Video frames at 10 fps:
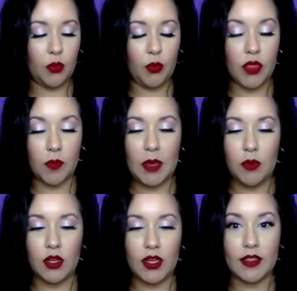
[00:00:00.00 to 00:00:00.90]

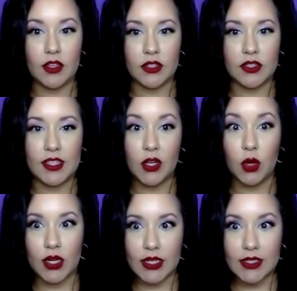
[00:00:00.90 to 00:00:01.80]
people in their C
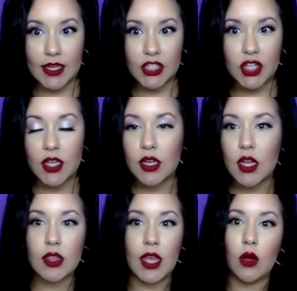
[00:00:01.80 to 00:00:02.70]
organization,
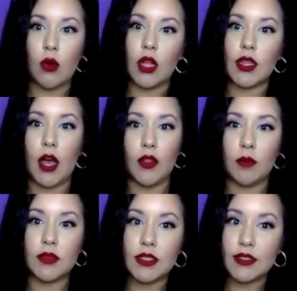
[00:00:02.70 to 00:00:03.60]
they don't allow
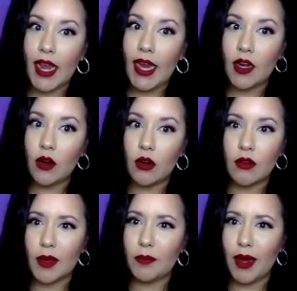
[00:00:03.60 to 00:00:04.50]
them to date or
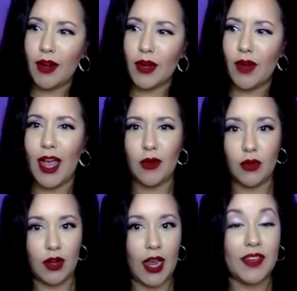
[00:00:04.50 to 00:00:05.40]
marry around
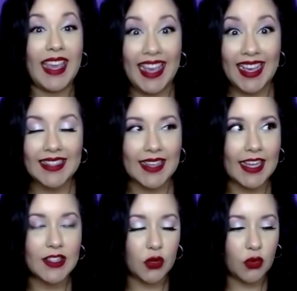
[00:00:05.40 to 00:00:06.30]
or have kids.
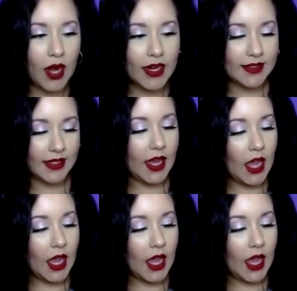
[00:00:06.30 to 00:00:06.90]
It's crazy.